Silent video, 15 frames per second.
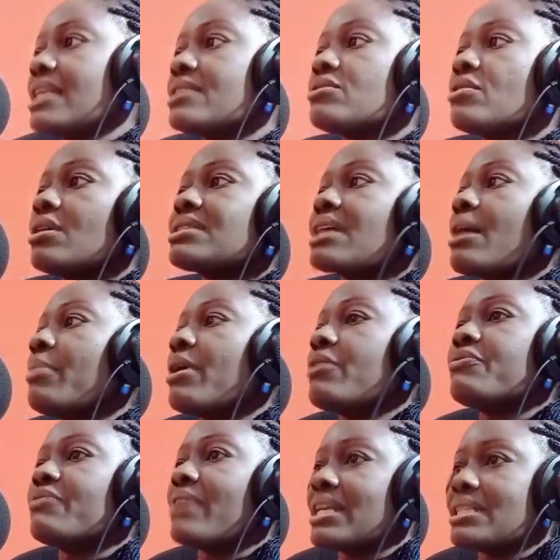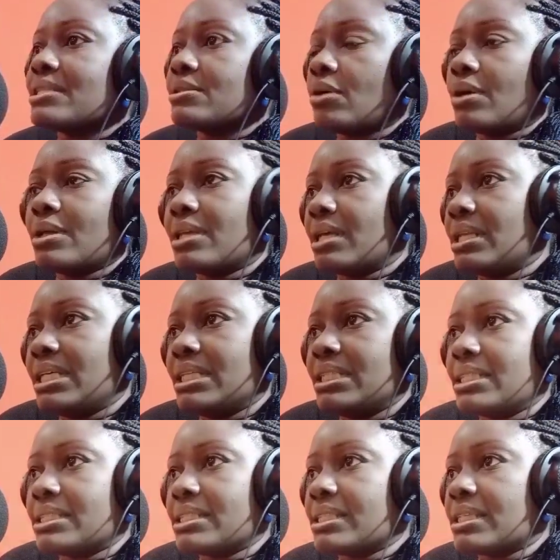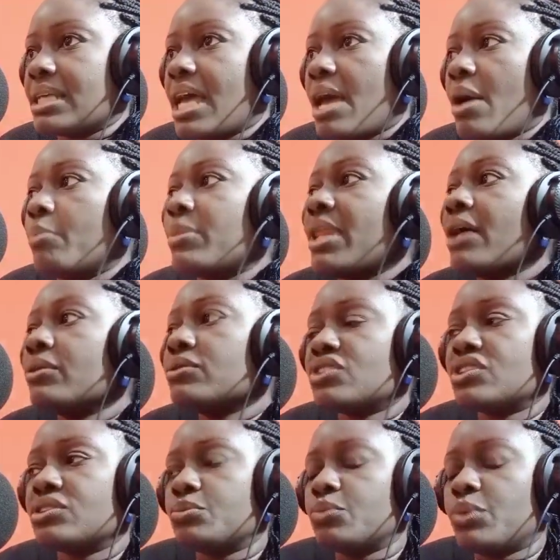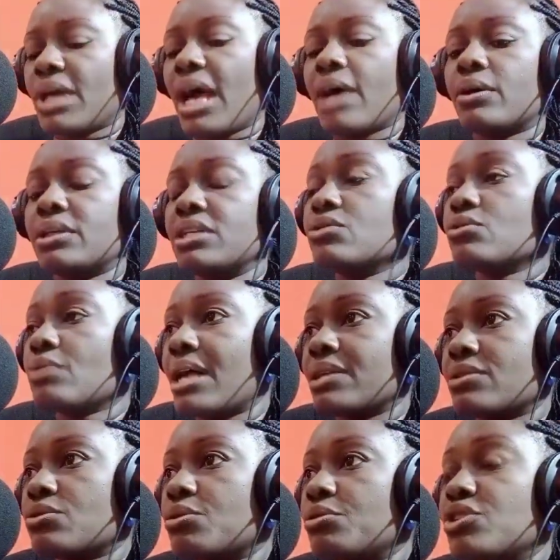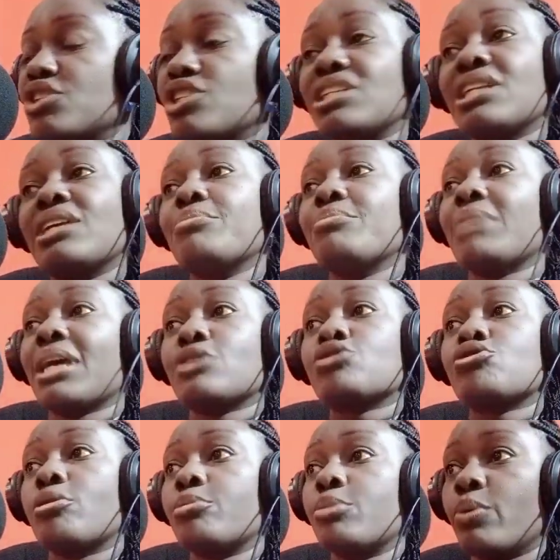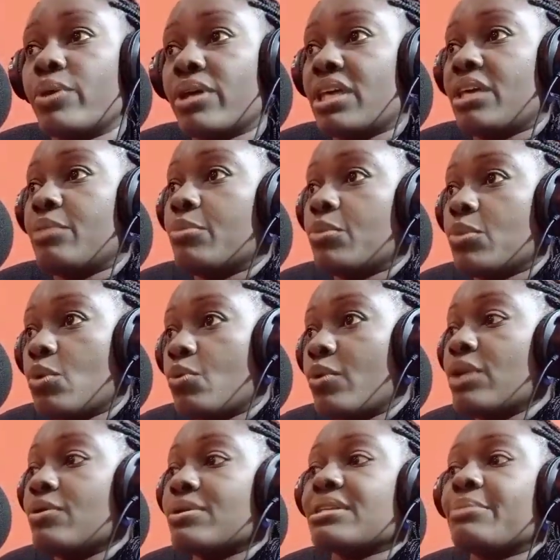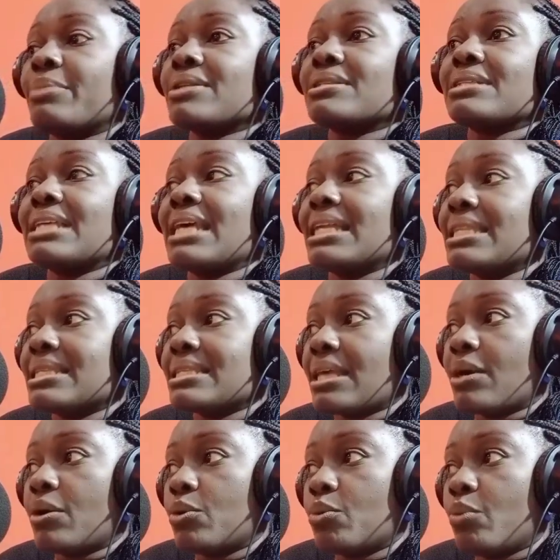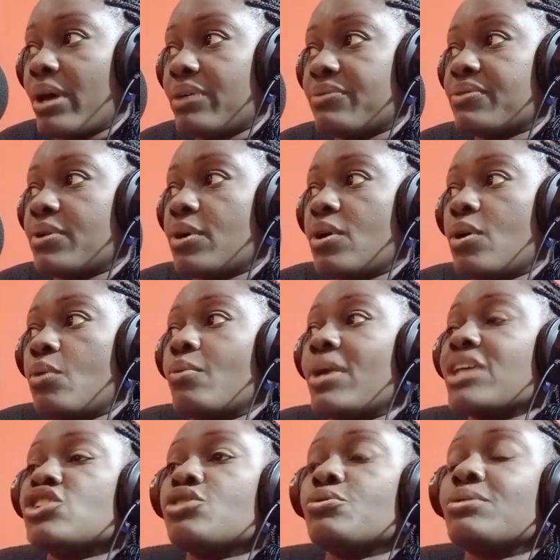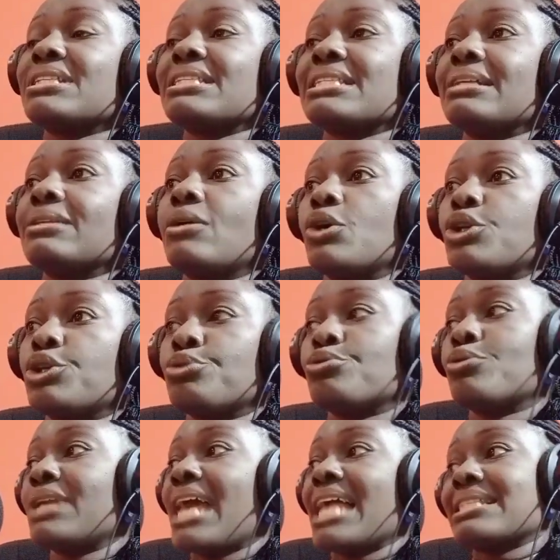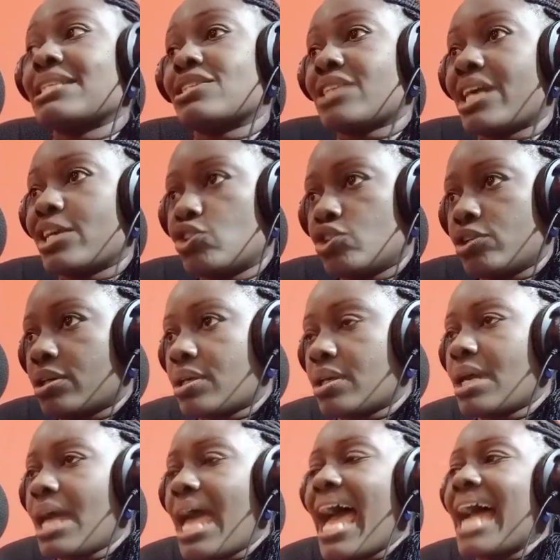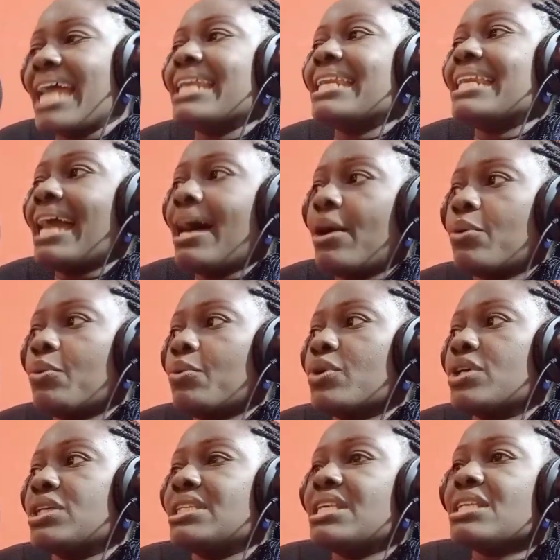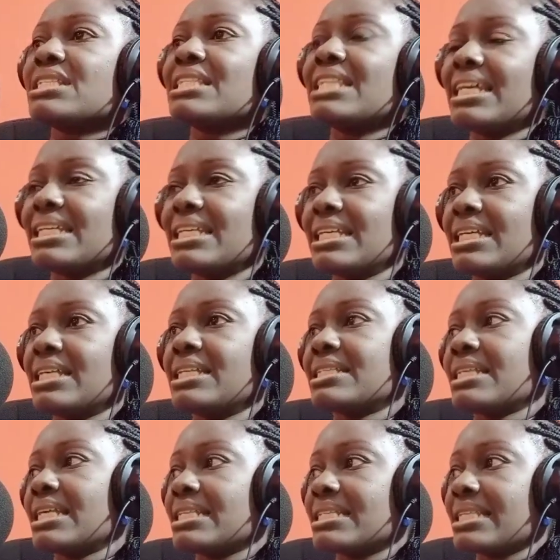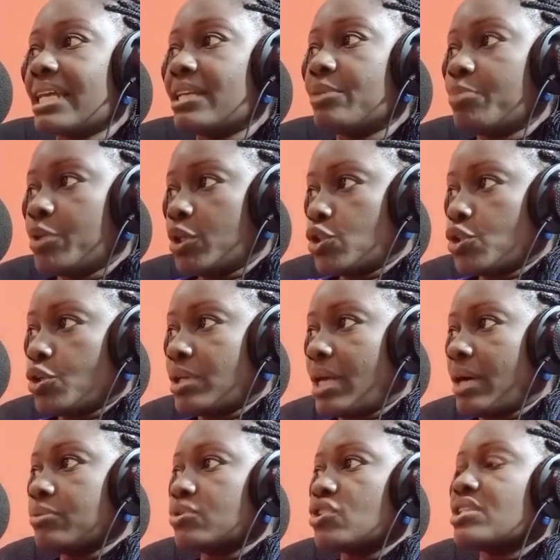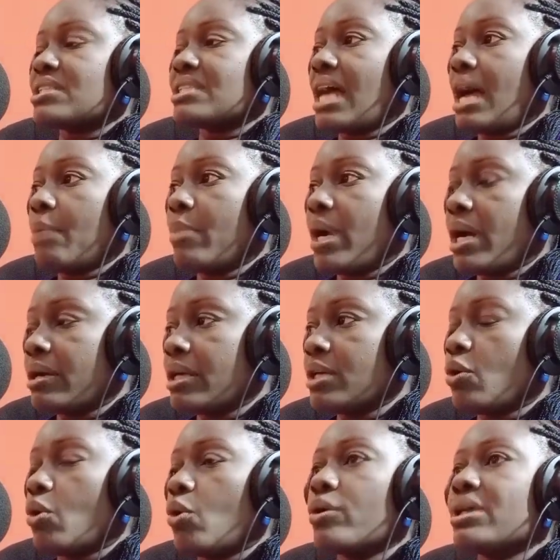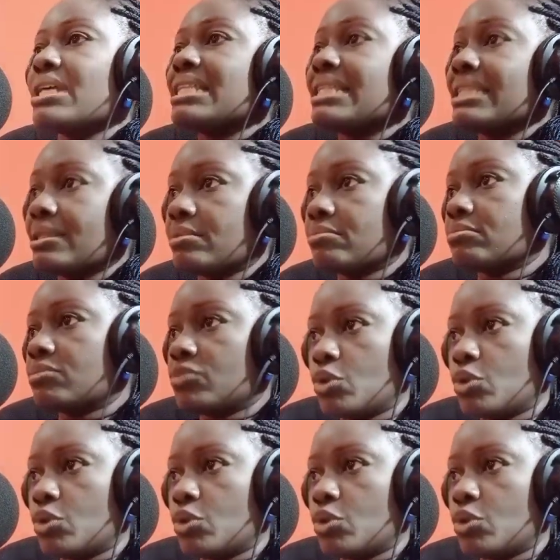It's not about fighting other ladies. Now, according to her story, she didn't make trouble with him when he was about to get the second wife, when she was still on the road as a side chick. And now, this lady is inside the picture now. She's now married or in,